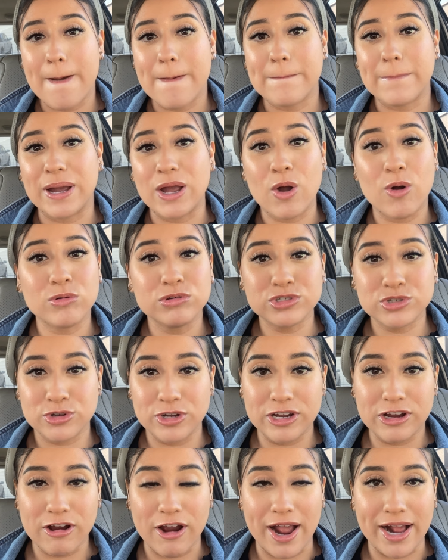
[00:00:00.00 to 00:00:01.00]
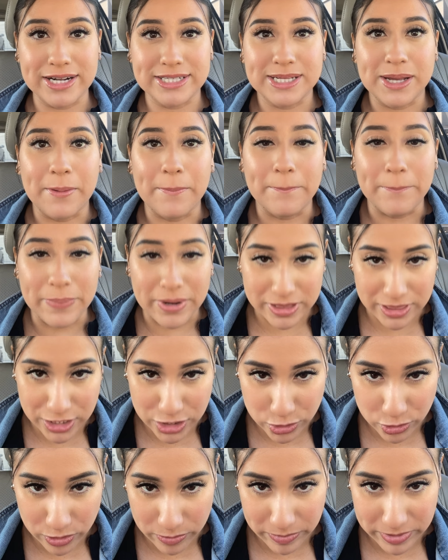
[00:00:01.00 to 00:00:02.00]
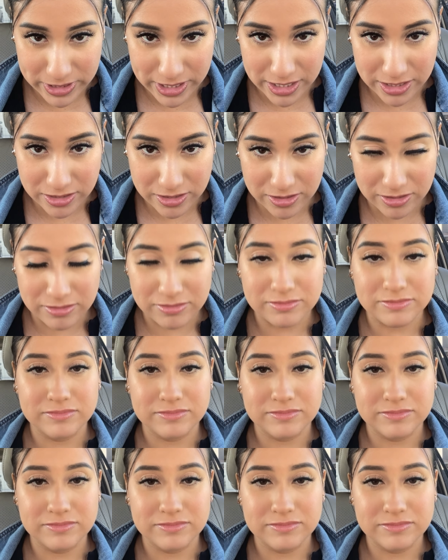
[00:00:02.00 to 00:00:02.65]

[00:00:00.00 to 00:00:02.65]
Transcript: my whole screen cracked, but the screen protector.